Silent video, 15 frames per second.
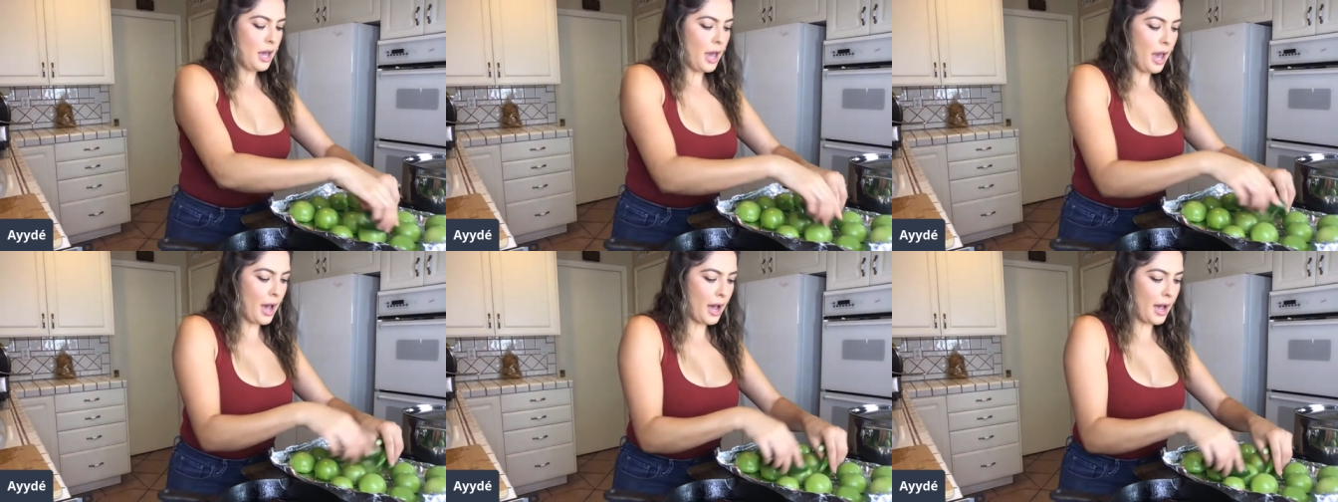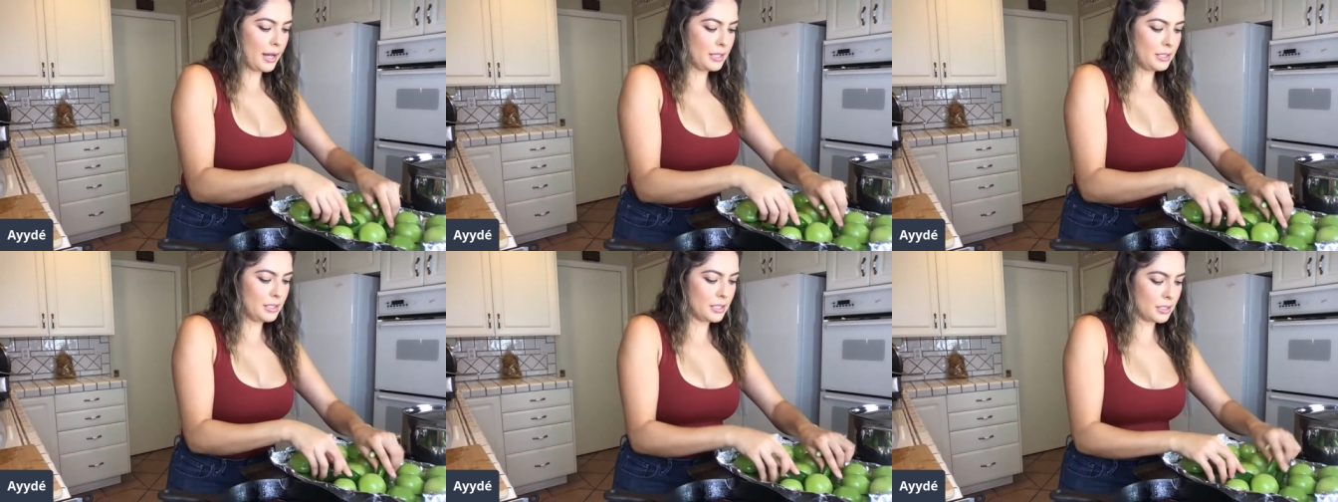
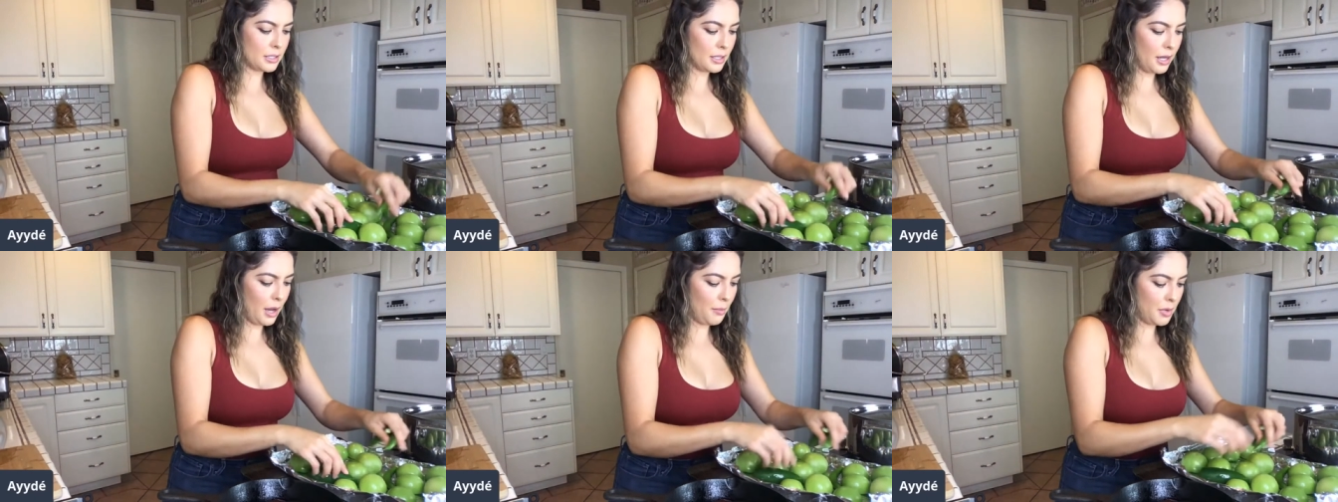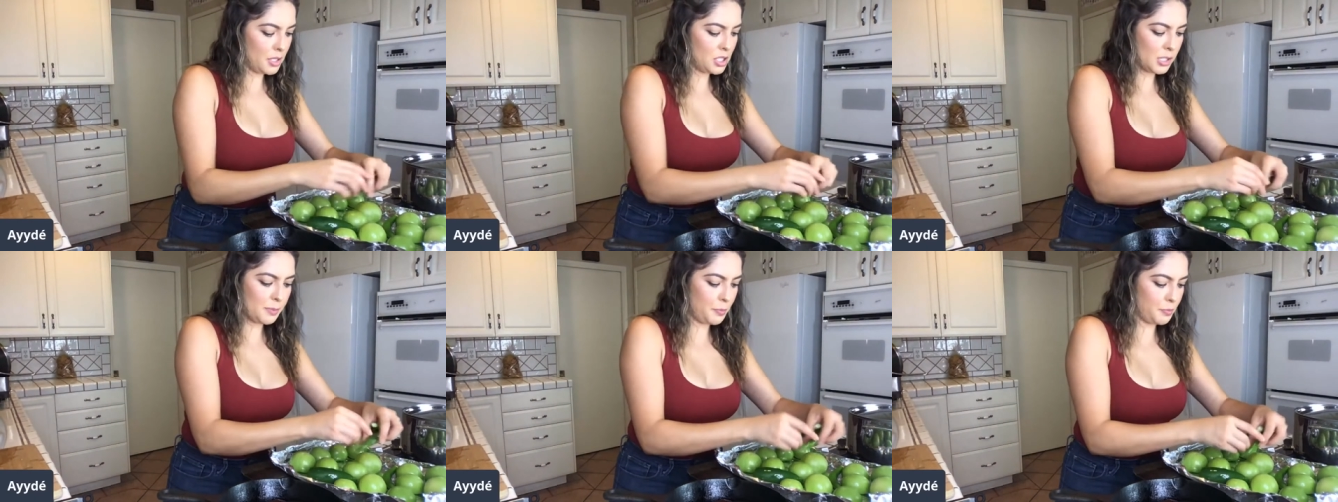and I'm gonna
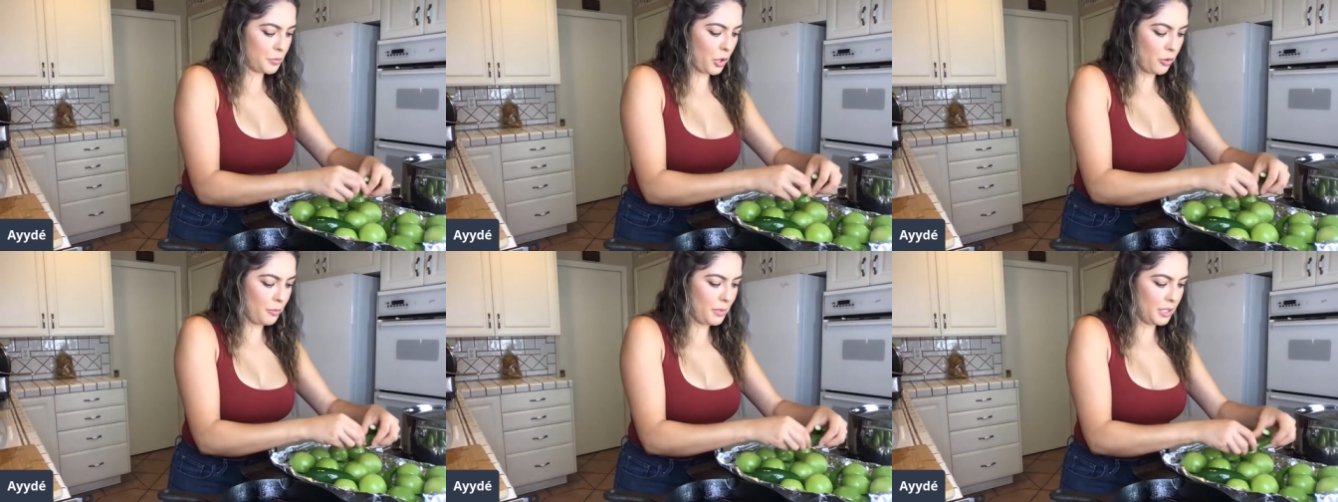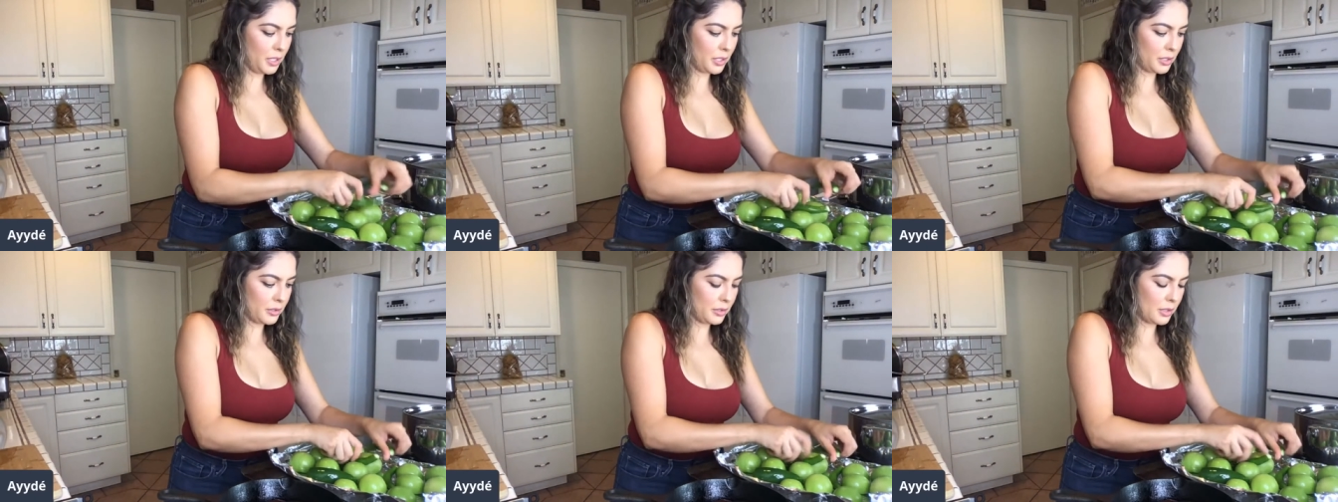just throw them in
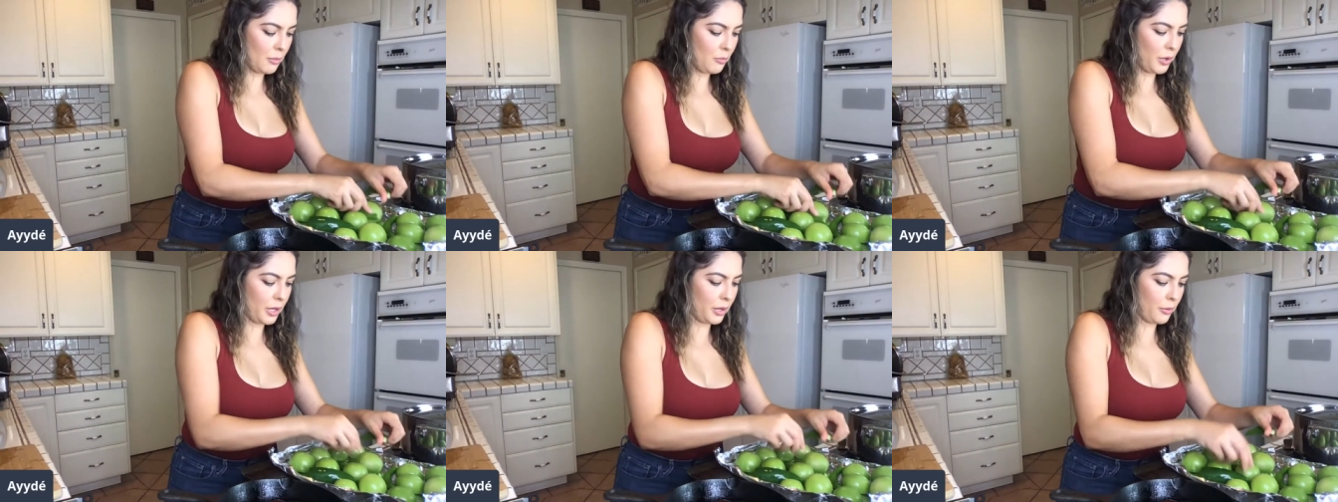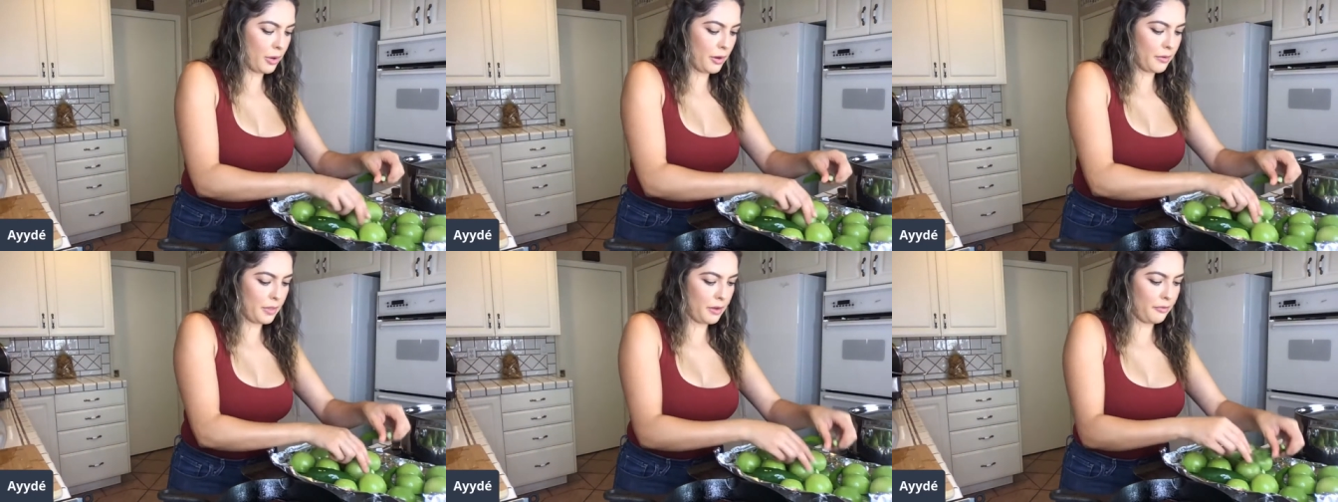here somewhere,
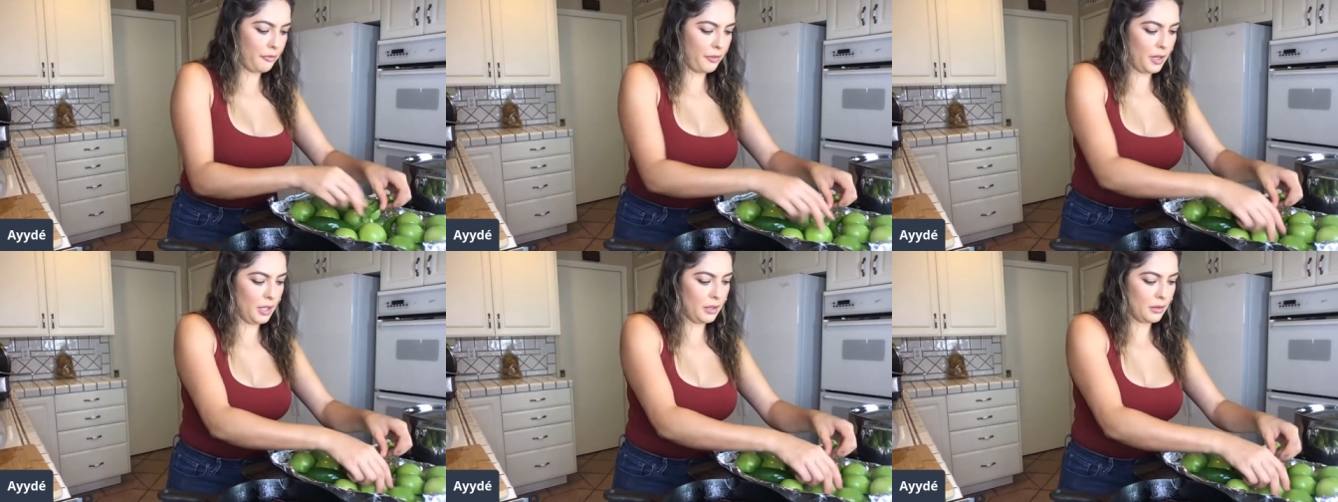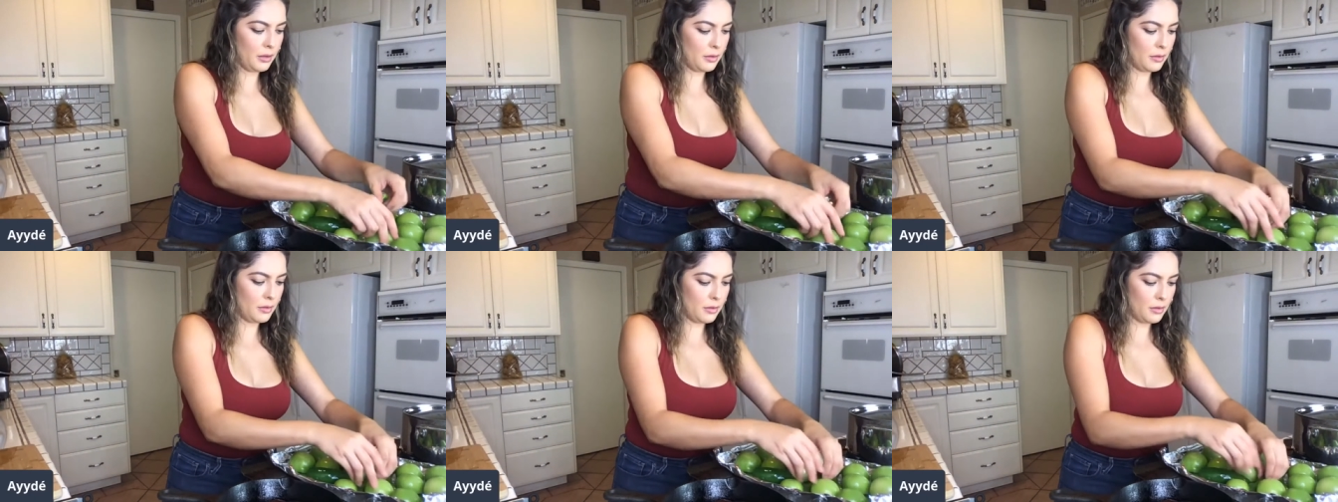wherever they
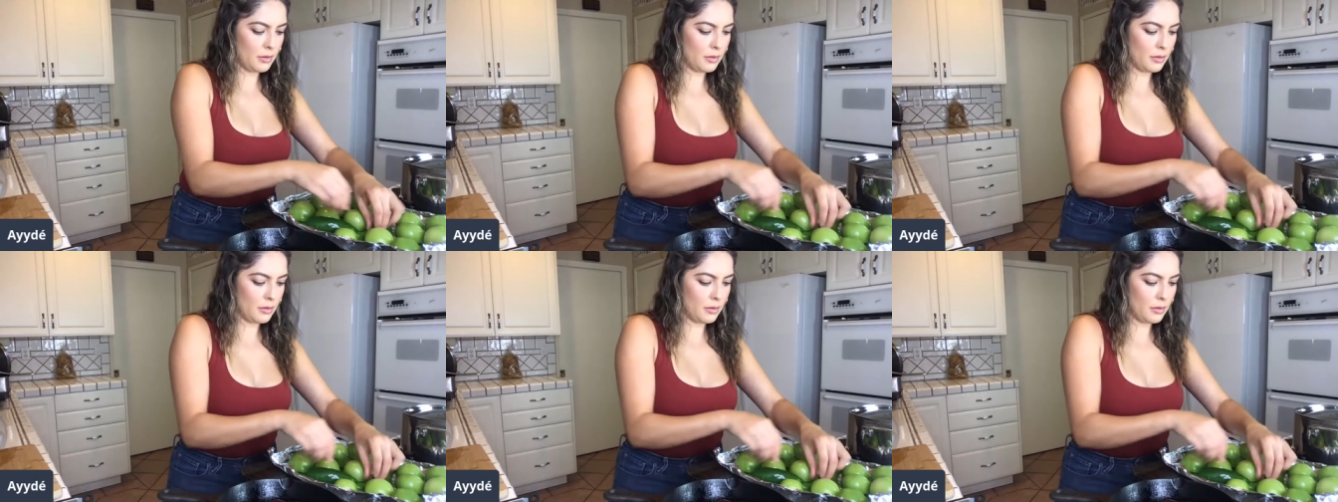fit.